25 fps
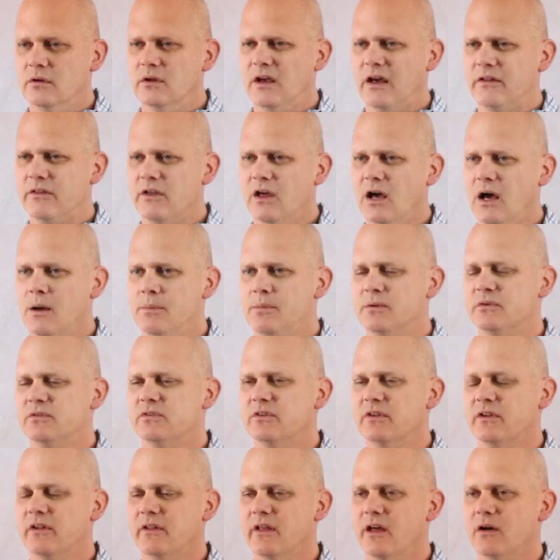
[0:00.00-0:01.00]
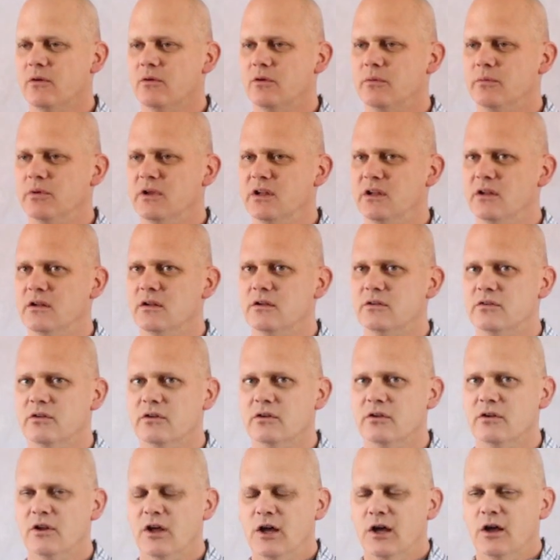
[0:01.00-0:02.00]
Yeah, the opposite of that would be
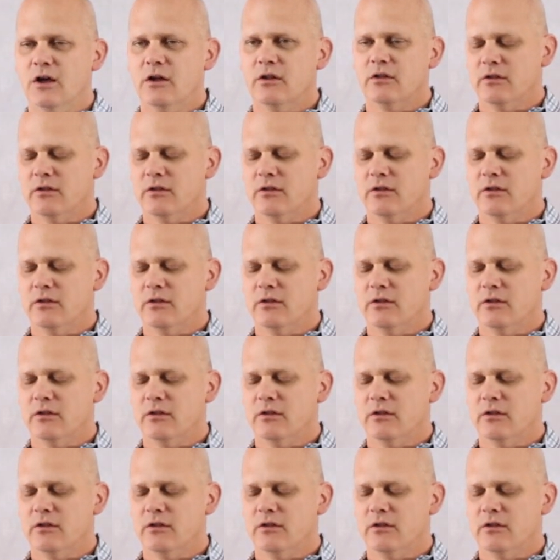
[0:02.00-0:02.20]
to